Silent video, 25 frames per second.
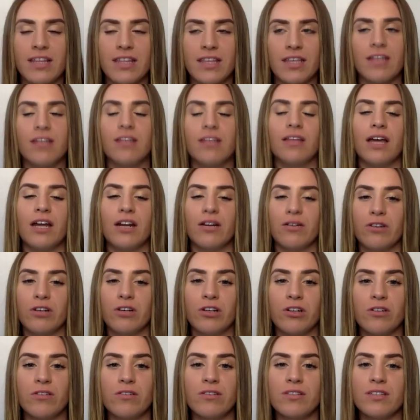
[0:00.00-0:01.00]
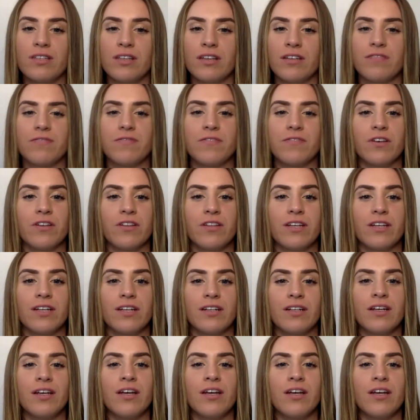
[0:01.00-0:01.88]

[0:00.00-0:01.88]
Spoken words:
think a lot of recruits, like, feel that,